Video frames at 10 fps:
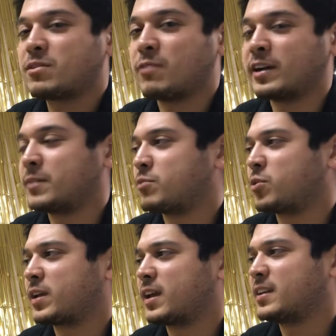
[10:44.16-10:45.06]
Rondé
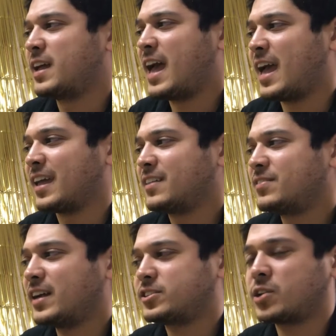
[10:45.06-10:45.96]
broke in. "Hey,
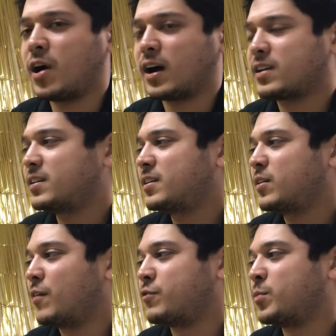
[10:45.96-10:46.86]
let's talk.
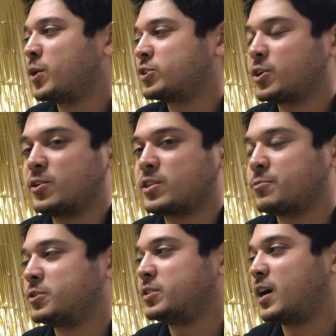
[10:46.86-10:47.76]
A few more turns and
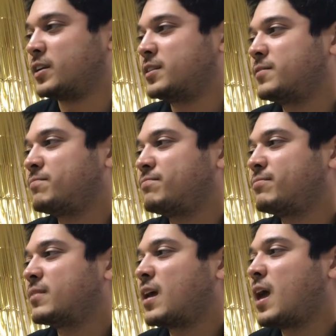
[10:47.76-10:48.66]
we're done."
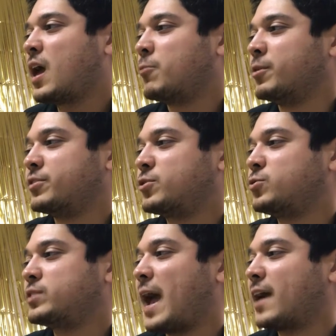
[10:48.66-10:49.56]
With two
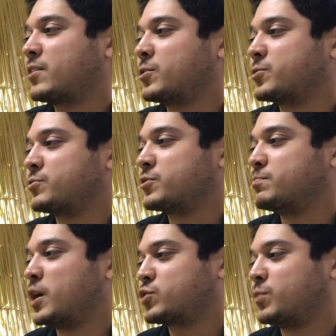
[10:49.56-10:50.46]
tacklers, it was
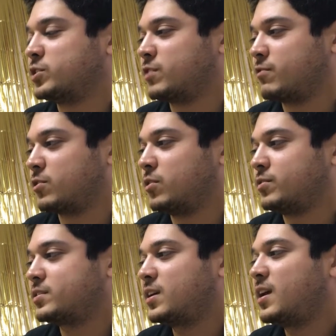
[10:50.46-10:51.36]
much more
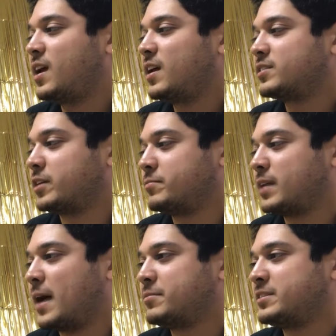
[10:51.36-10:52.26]
difficult.
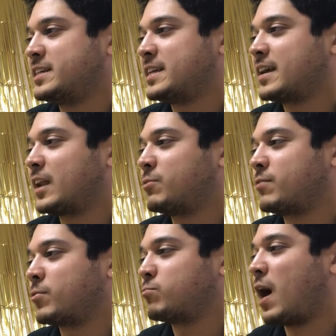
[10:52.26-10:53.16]
Sometimes Tiki got away
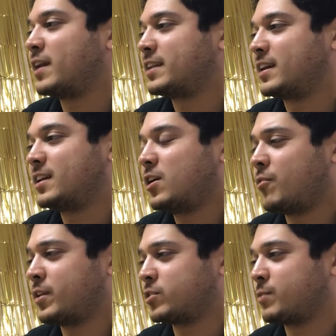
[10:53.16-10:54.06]
from Rondé,
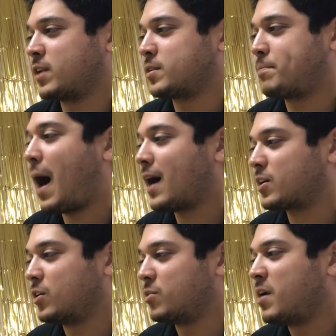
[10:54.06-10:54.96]
only to run into
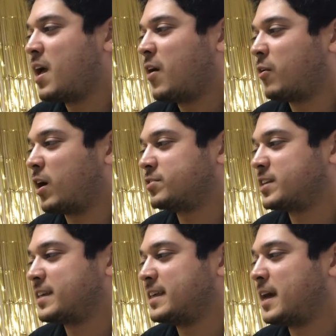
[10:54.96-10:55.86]
Paco, who held
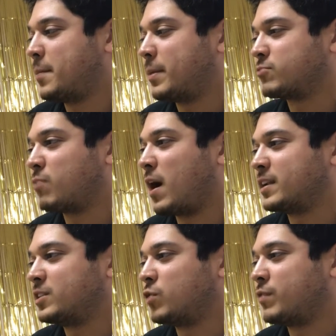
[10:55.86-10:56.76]
Tiki up as
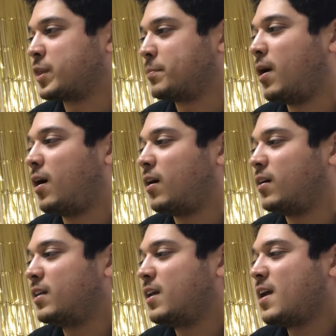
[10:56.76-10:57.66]
Rondé dove at the ball.